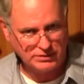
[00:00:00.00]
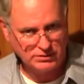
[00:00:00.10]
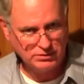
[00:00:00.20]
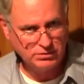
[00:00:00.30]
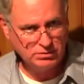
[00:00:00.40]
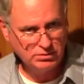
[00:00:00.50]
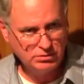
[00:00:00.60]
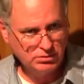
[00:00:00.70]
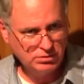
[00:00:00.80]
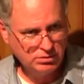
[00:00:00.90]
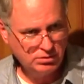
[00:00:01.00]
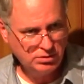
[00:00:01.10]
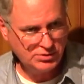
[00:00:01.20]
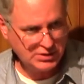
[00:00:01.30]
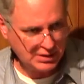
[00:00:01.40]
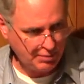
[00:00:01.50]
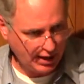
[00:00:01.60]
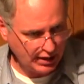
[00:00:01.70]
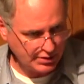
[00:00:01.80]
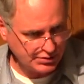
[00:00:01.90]
Do you see the
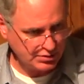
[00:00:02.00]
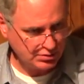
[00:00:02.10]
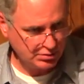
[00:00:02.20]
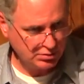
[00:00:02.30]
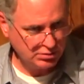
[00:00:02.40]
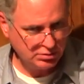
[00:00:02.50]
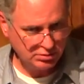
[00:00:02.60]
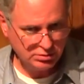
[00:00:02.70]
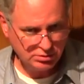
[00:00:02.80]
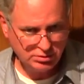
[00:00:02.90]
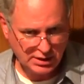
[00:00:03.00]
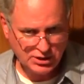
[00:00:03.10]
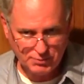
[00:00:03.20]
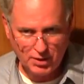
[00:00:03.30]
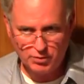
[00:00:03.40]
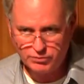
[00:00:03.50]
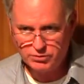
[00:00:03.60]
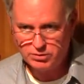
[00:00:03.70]
balance? It takes both.